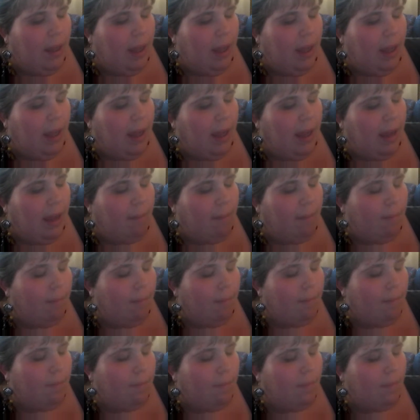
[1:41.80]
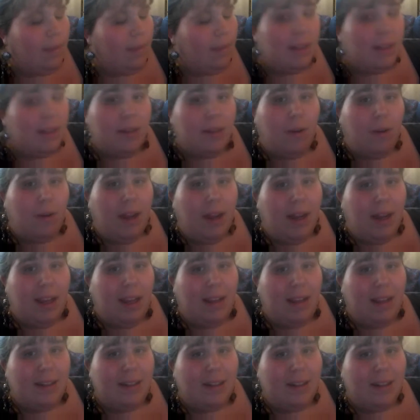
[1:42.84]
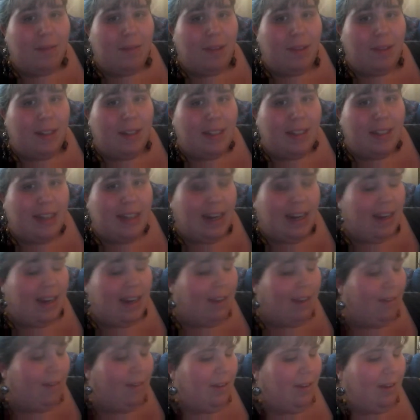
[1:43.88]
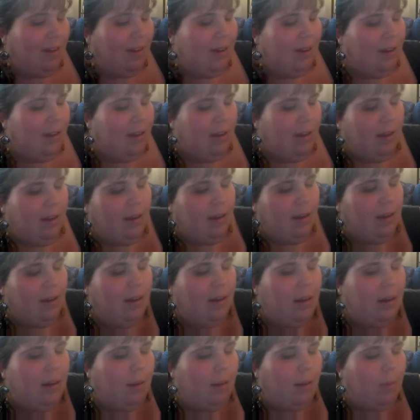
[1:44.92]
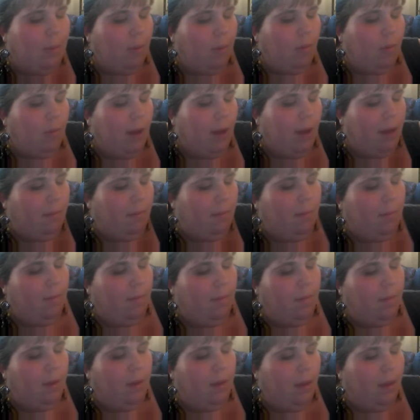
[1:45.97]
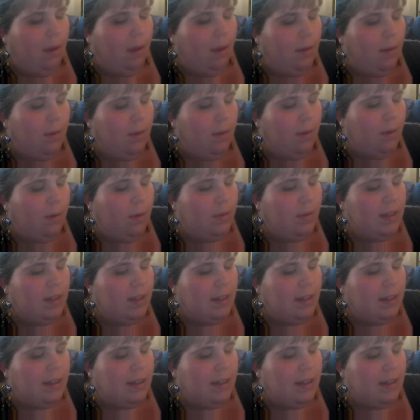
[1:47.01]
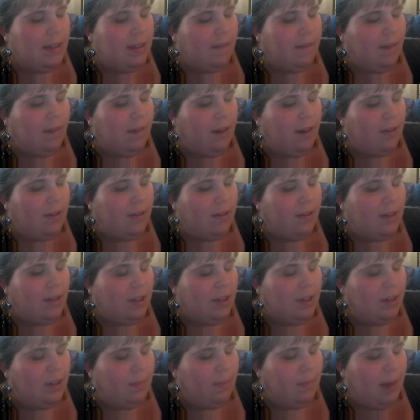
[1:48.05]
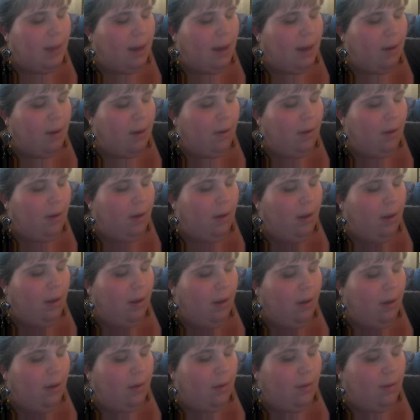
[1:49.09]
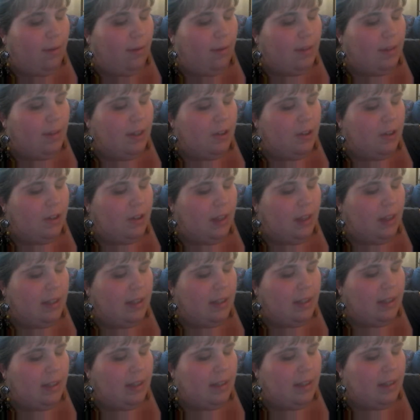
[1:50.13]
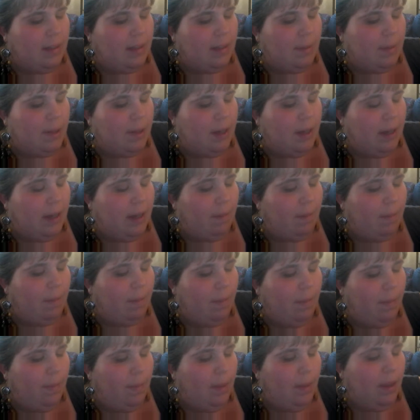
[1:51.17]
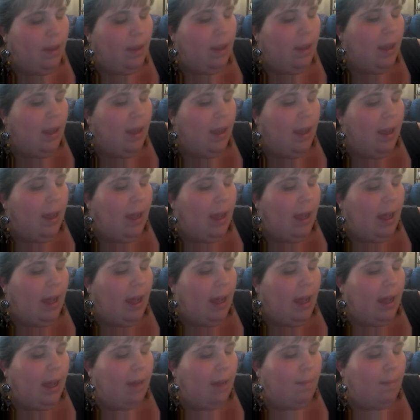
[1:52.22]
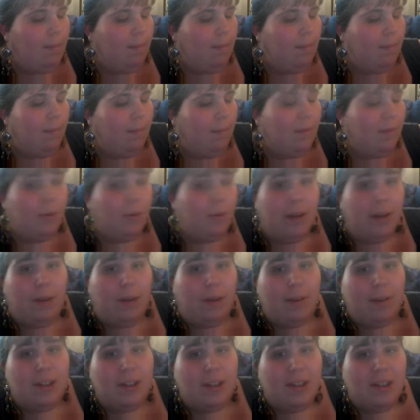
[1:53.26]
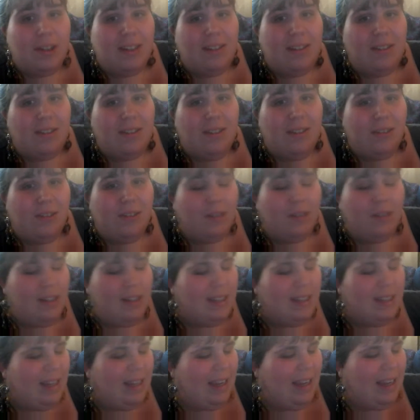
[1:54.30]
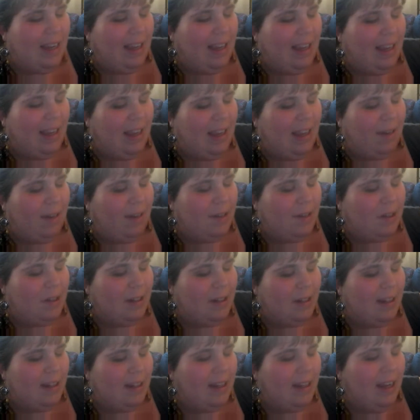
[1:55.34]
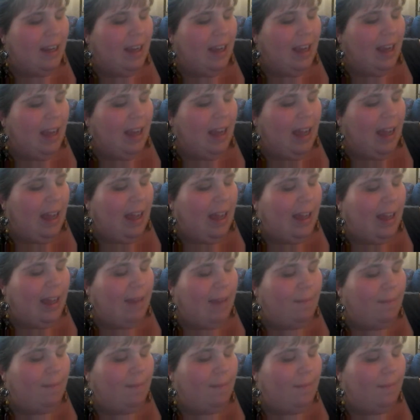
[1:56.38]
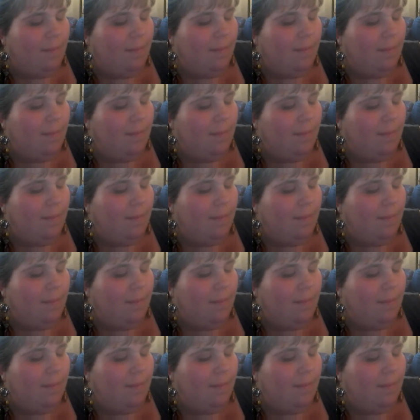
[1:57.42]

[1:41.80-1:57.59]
um, let's go ahead and start this tag. Number one, when do seasons affect your stitching pattern? Do you stitch less in the summertime? Um, great question, Teresa. I that question. Um,